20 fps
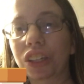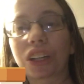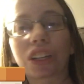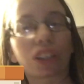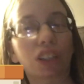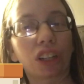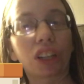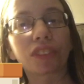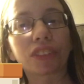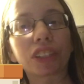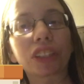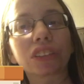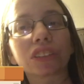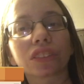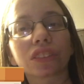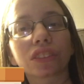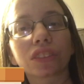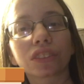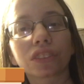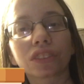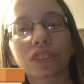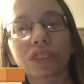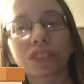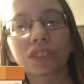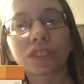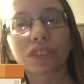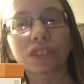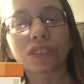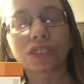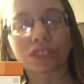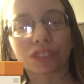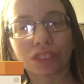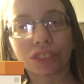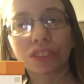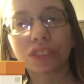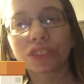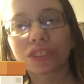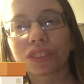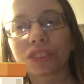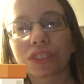11.
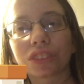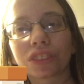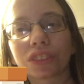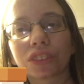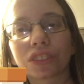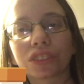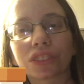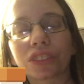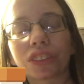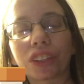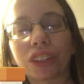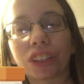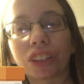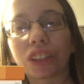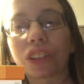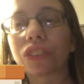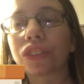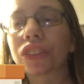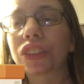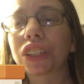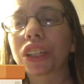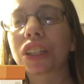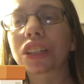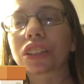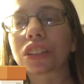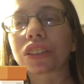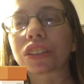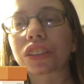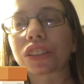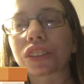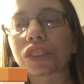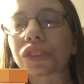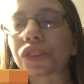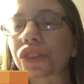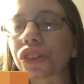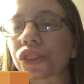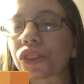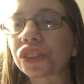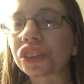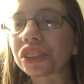Mm-hmm. 11 days until
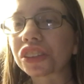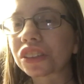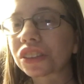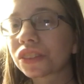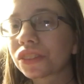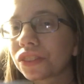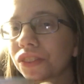Christmas.